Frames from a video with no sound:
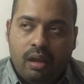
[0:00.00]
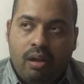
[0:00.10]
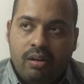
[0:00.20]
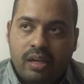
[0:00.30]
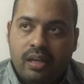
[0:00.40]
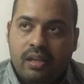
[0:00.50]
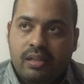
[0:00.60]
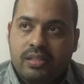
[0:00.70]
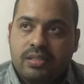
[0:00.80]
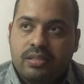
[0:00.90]
On hearing
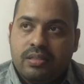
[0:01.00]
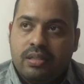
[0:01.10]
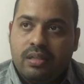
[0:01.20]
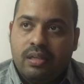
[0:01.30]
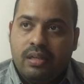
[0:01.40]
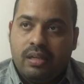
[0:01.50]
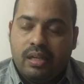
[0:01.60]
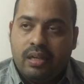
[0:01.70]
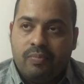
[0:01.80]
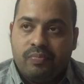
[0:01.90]
this,
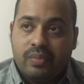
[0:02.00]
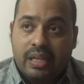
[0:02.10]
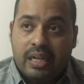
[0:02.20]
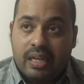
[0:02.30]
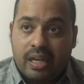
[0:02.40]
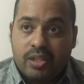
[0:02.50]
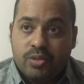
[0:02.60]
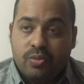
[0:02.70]
Raju